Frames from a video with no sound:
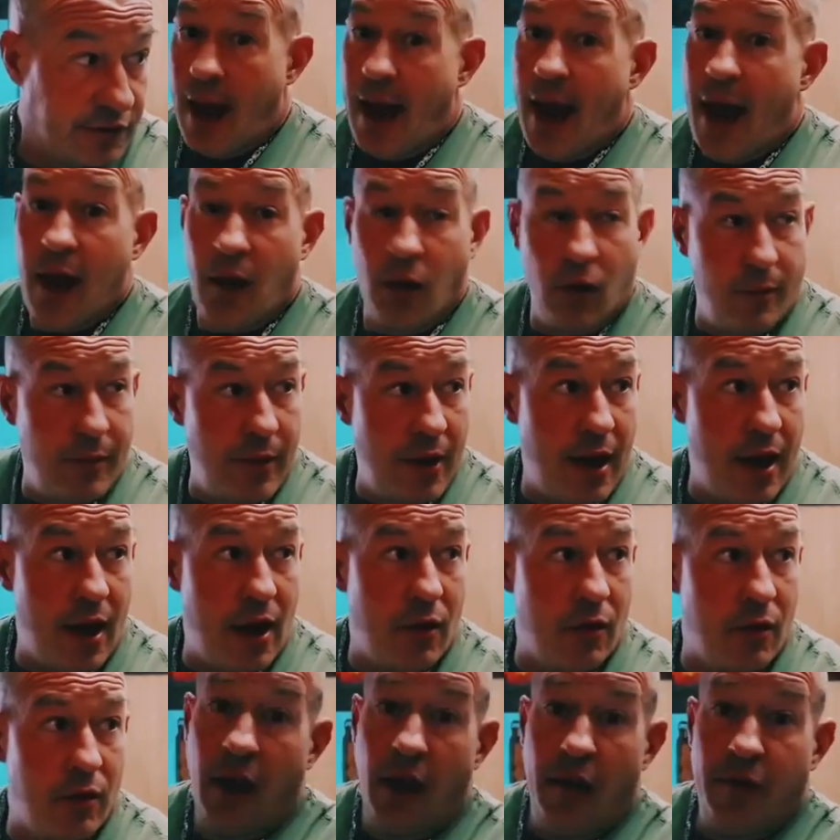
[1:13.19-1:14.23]
How
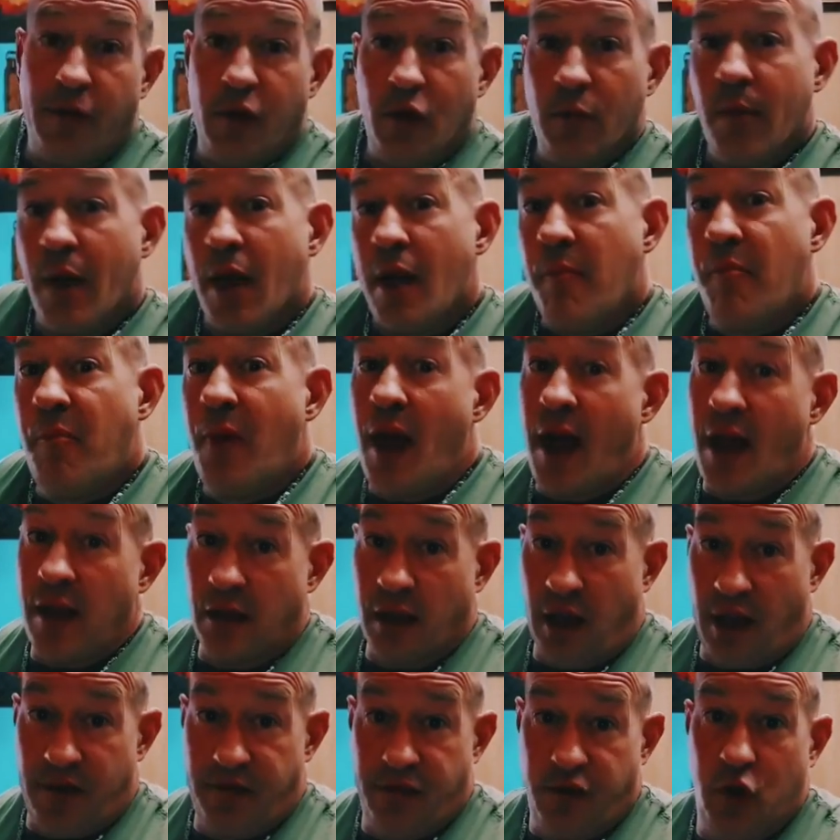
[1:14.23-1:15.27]
about have you made bad
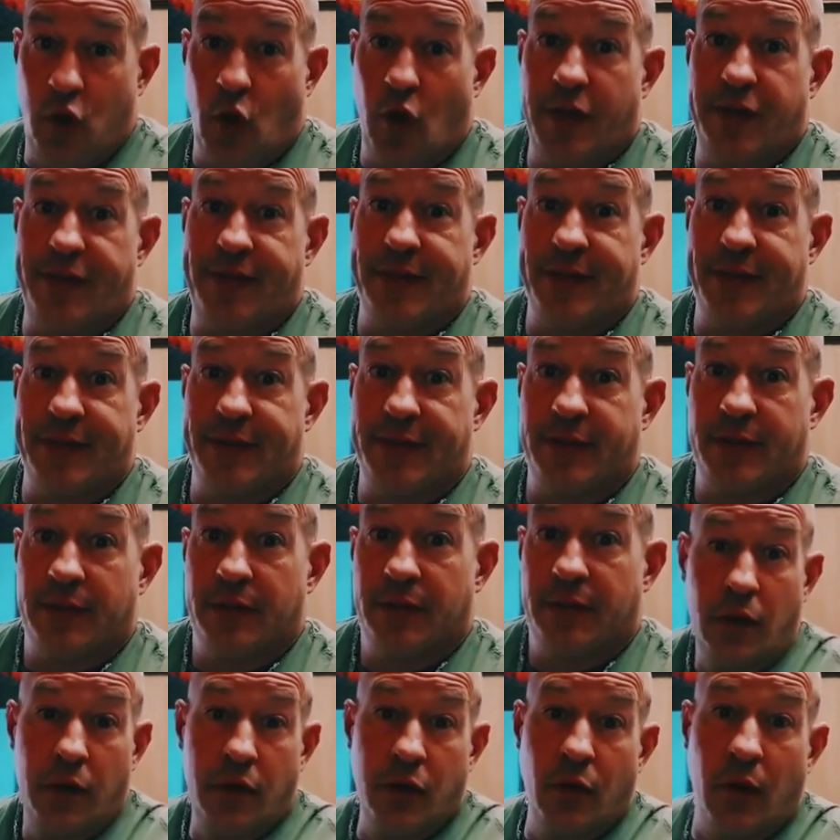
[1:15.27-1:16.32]
life choices?
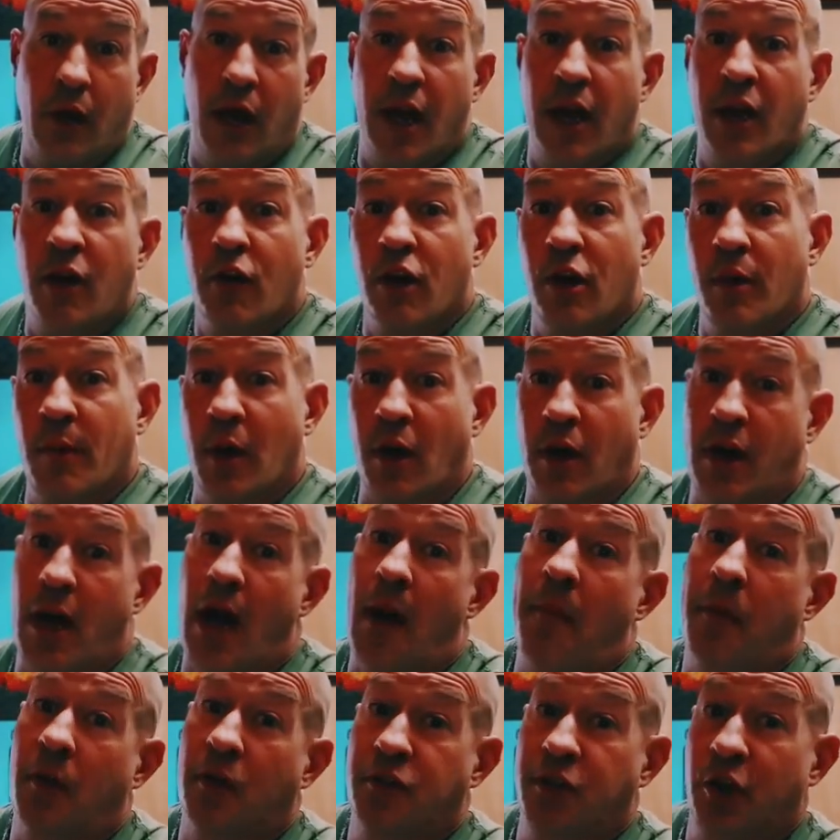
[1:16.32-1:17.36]
Are you angry about
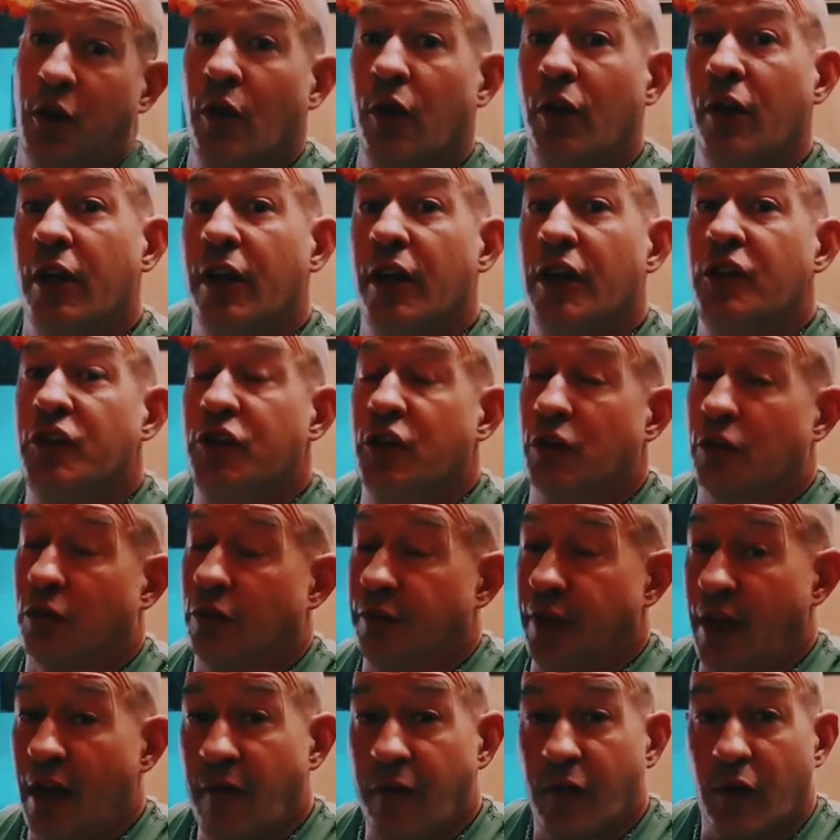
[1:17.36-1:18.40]
opportunities you'll
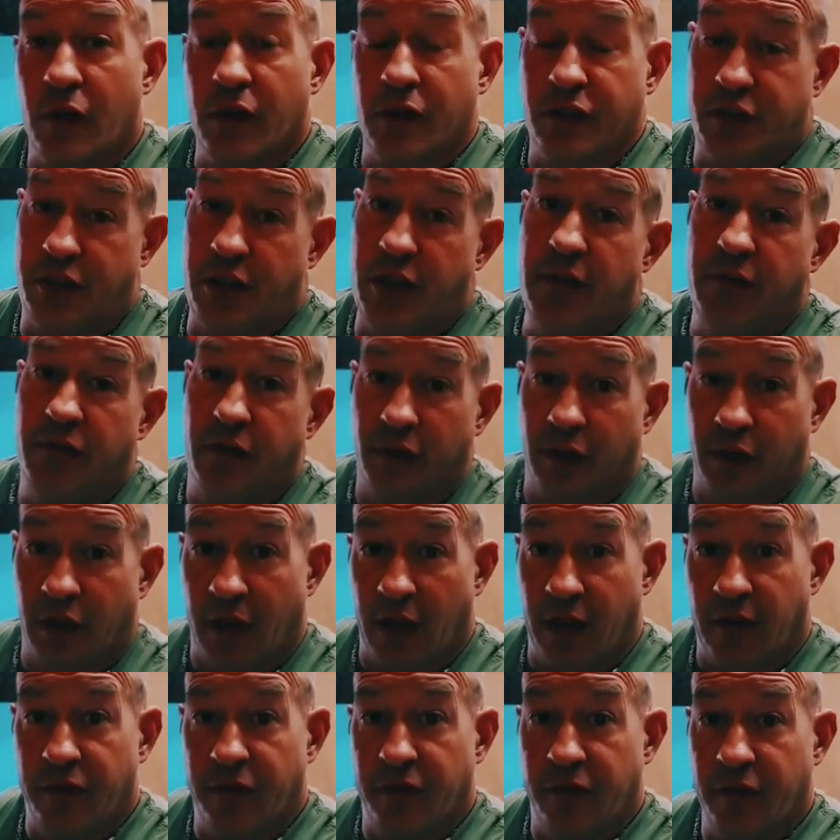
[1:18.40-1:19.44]
never achieve in
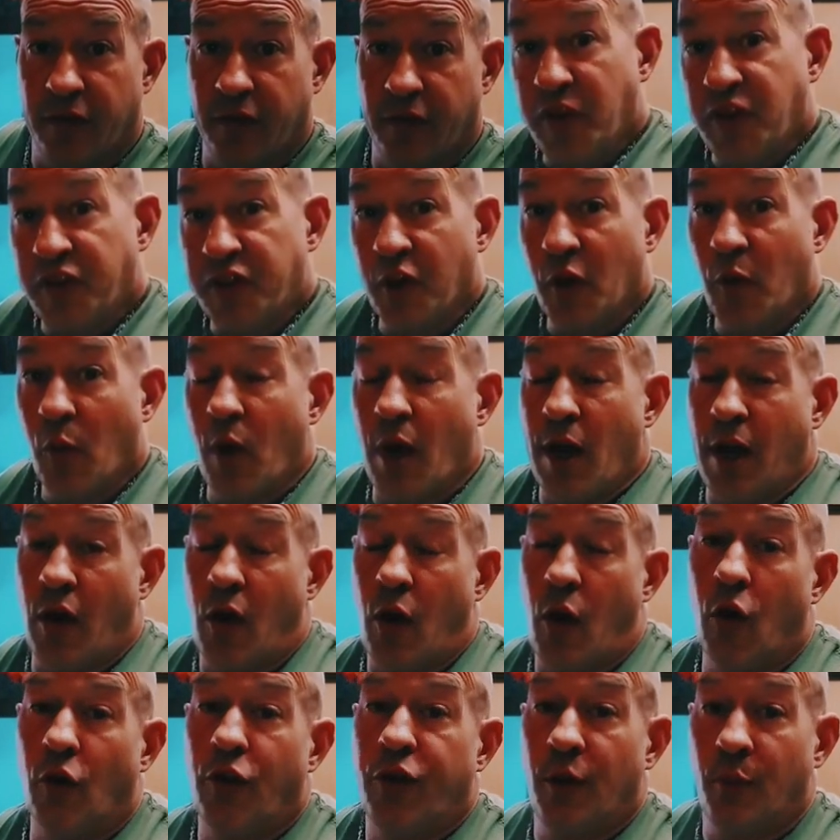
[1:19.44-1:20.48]
life, but still want to
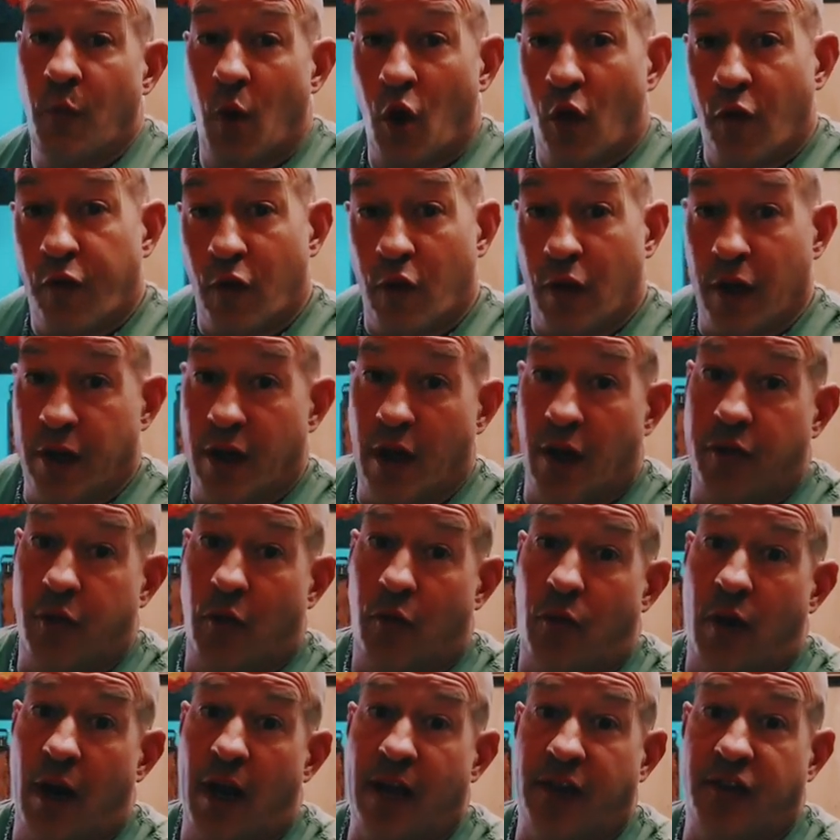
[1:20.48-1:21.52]
hold them over another
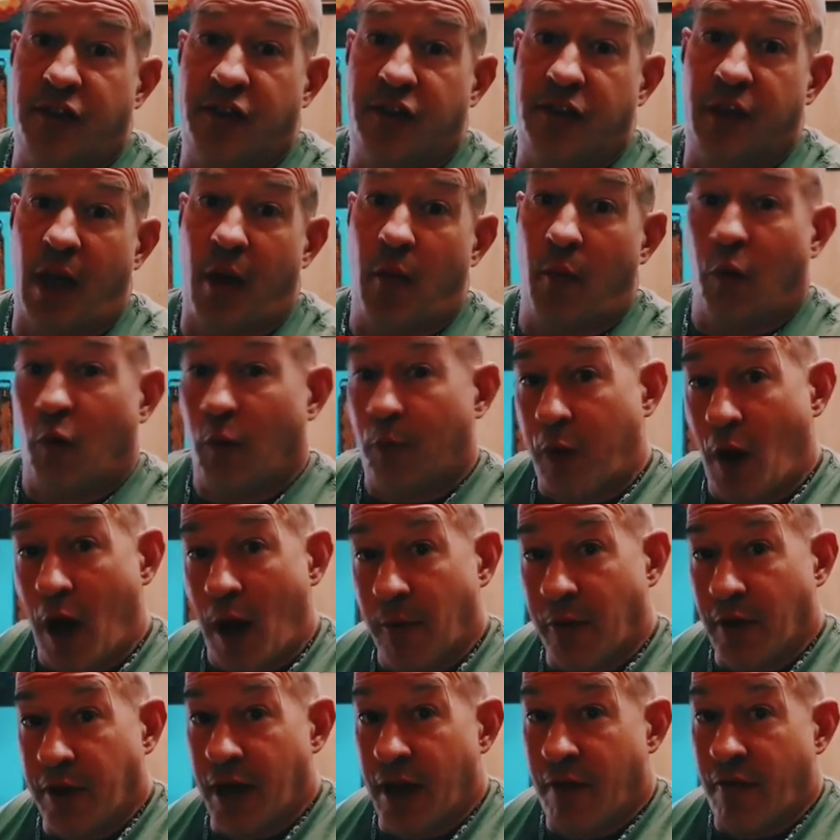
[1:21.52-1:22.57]
race that will
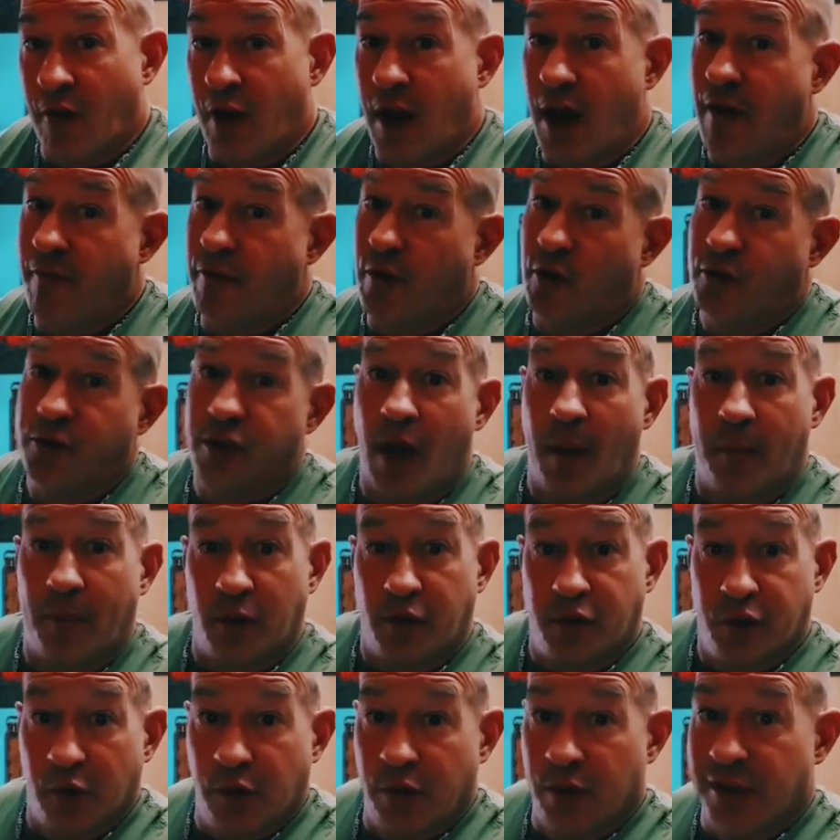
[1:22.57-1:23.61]
probably never have those
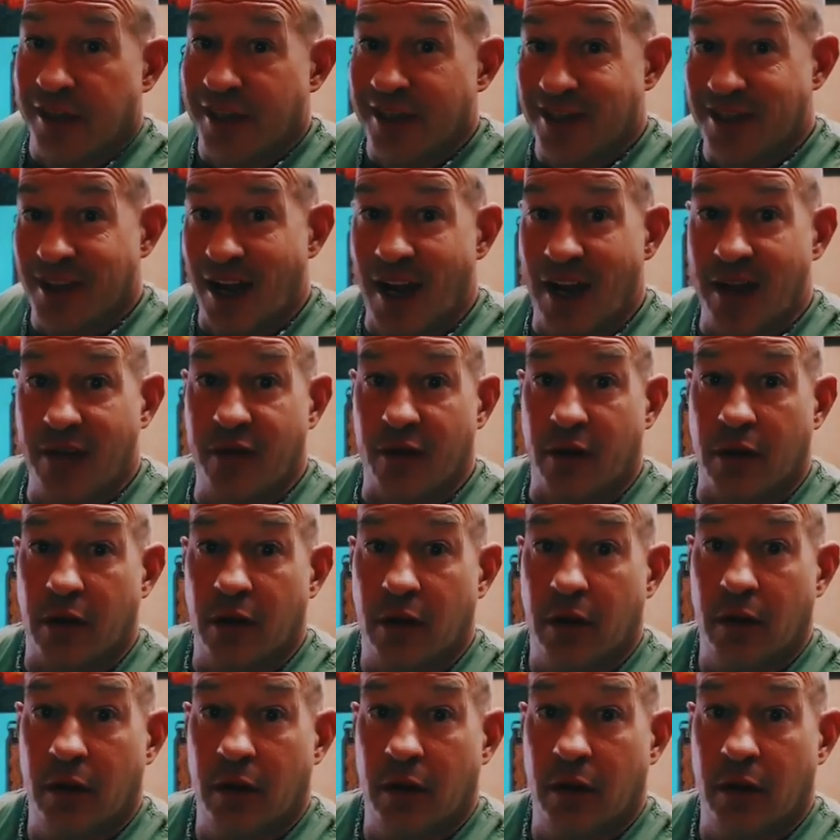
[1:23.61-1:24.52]
opportunities either?